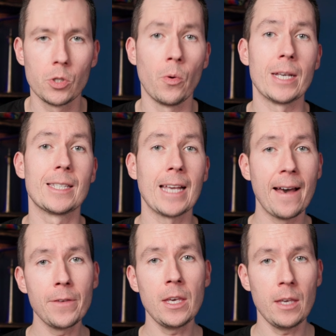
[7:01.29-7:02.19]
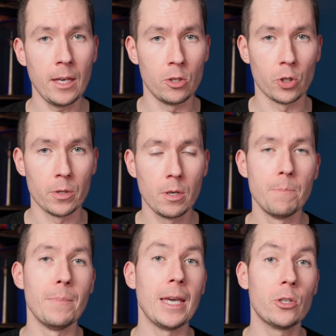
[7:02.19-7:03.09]
So a savvy agent
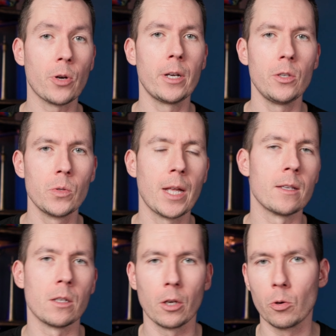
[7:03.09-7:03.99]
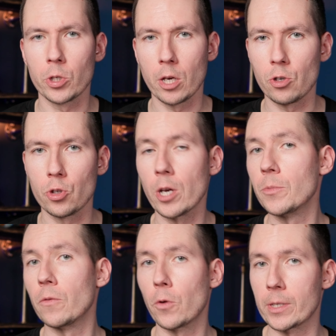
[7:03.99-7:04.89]
may try to use that as a negotiation
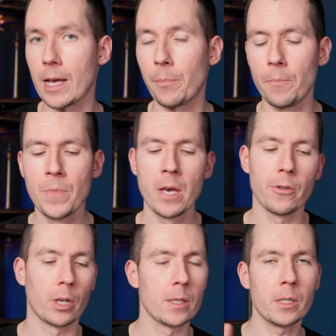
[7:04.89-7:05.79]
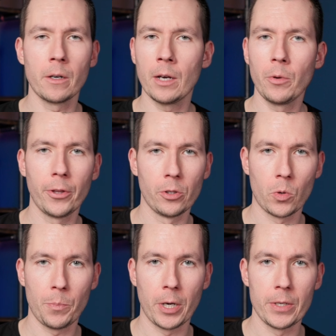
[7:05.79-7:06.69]
chip. So for example, they're going to start out with a
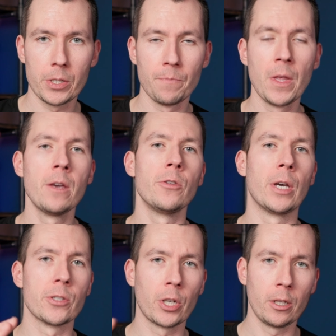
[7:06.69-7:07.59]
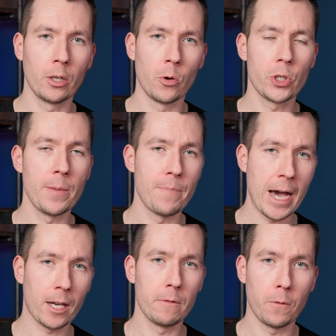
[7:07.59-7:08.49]
lower price. You guys are going to negotiate
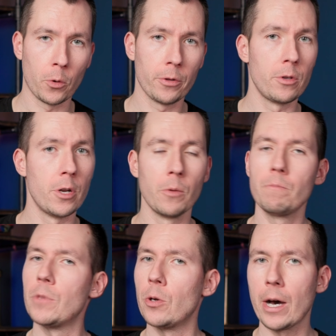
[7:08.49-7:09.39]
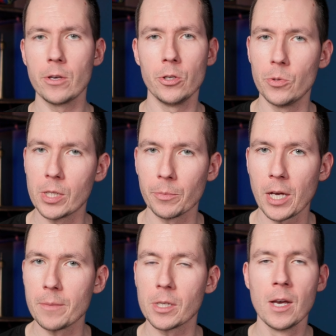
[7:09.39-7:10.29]
back and forth. You know how you do
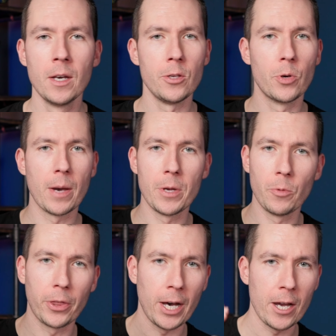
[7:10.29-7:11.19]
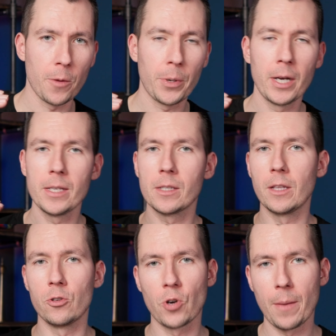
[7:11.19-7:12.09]
sometimes. You come in with a higher price,
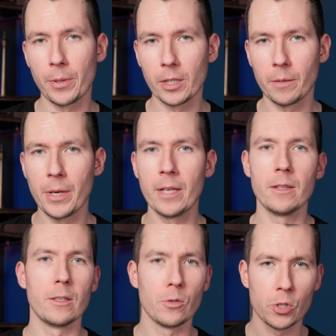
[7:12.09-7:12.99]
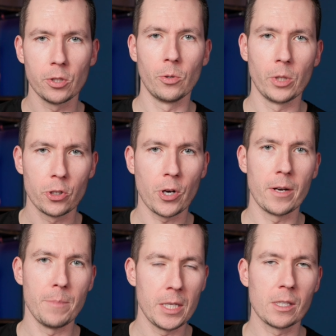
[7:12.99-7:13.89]
they drop a little bit, and then you slowly try
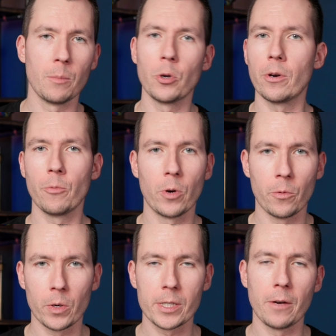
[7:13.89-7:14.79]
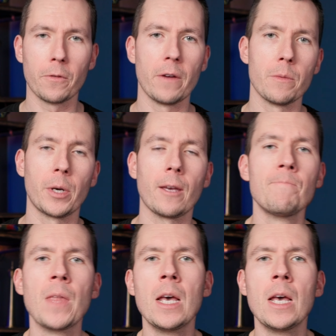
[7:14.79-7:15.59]
to meet somewhere where it works out for everybody.